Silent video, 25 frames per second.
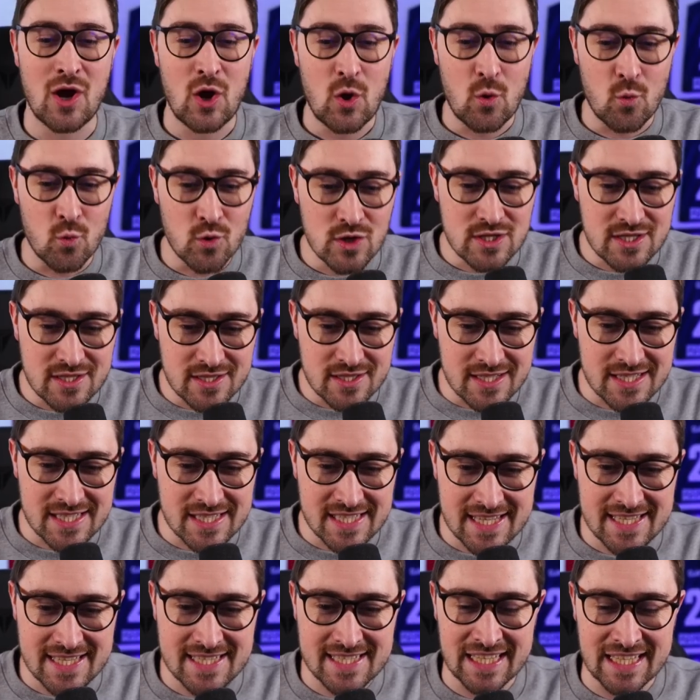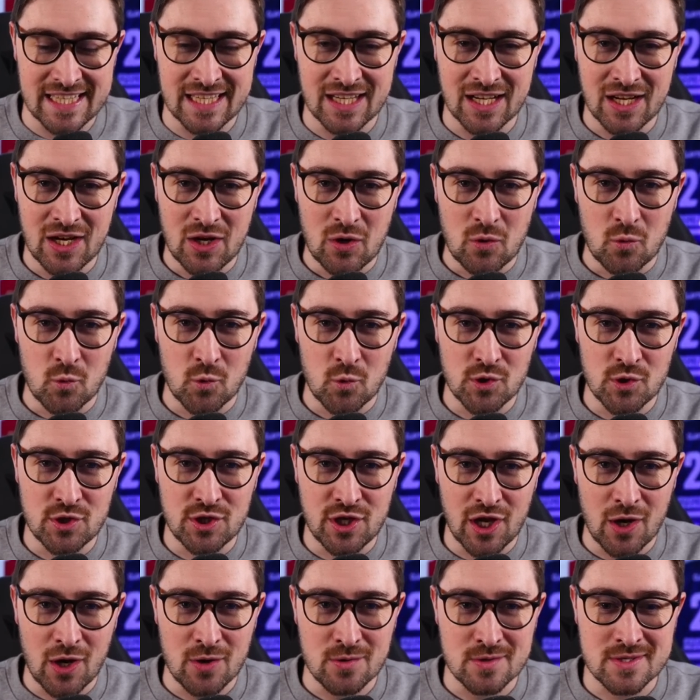Worcester City would
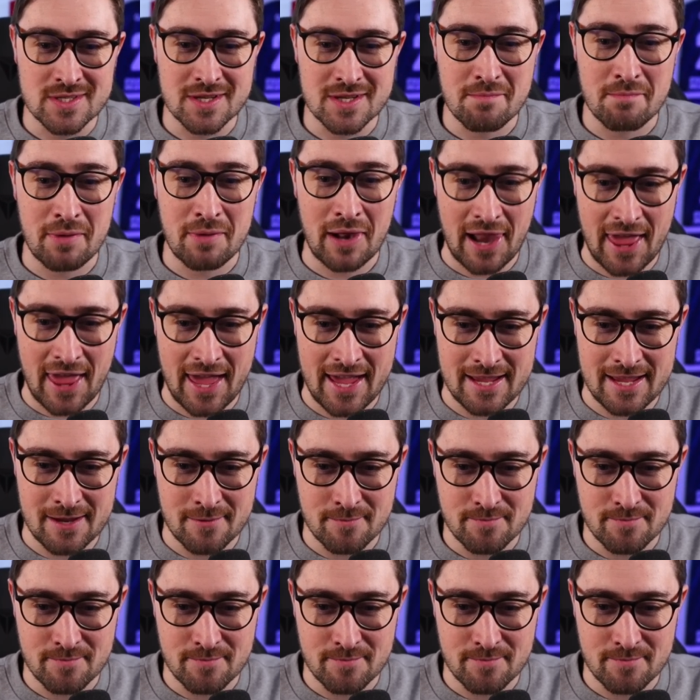go to play.